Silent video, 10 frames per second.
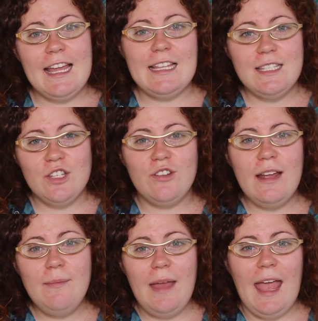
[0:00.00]

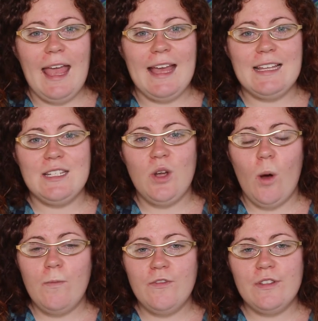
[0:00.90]
Instagram, and
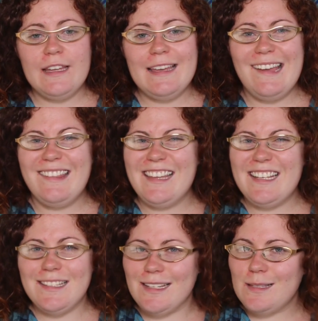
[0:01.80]
hopefully in
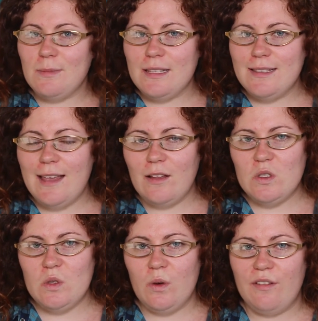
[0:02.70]
like 6 months I'll
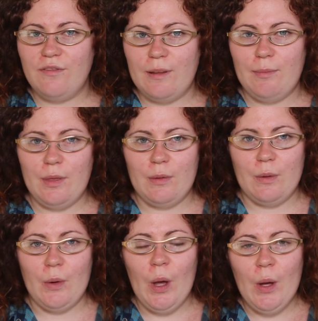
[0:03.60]
do a flip
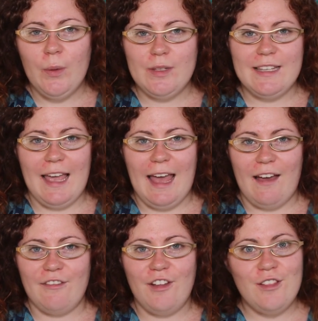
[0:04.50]
through once I
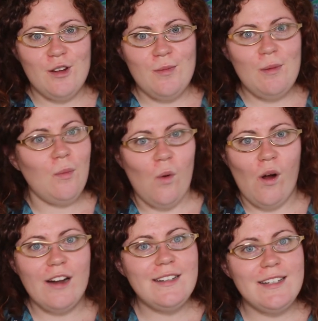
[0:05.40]
have a little bit
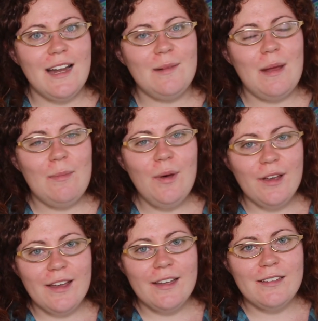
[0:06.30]
more done in my
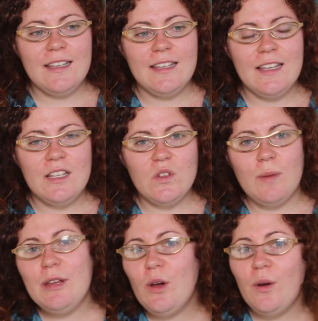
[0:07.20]
book. So
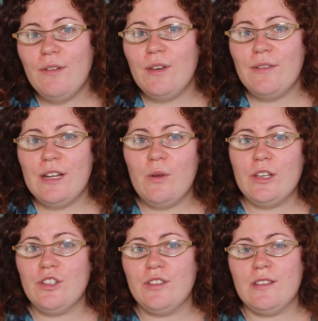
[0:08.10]
let me know if you have any
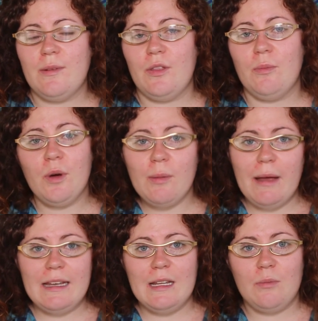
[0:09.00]
questions about the
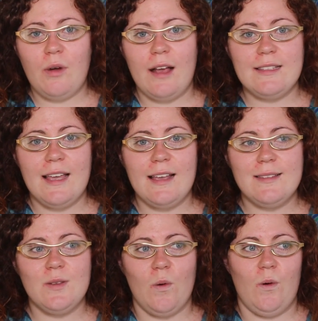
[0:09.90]
bookbinding
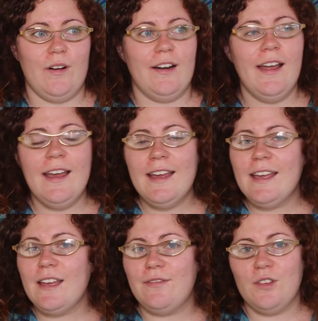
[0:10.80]
process, or
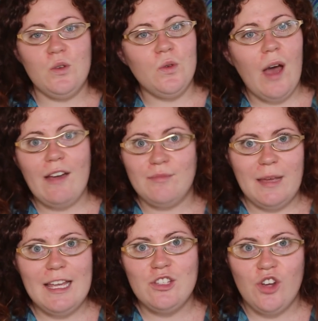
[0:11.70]
if you have
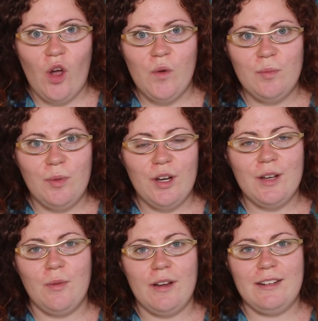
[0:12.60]
made your own
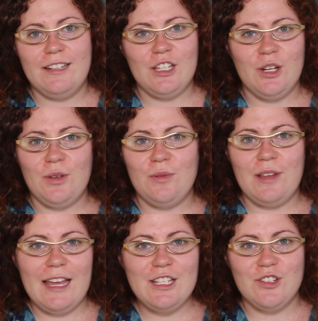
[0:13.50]
book, what you
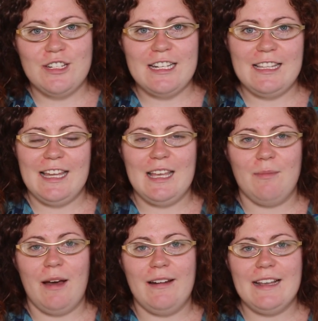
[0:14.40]
liked or didn't like
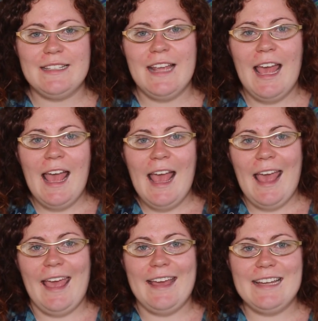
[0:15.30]
about it,
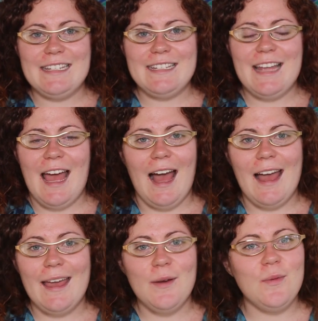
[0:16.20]
and
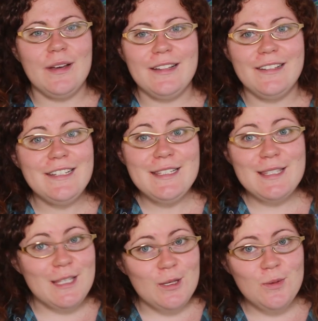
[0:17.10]
I will
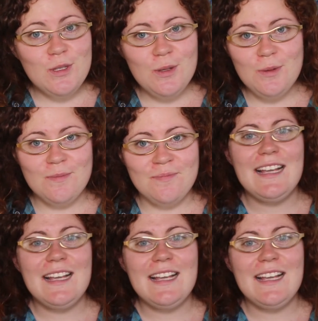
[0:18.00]
see you soon.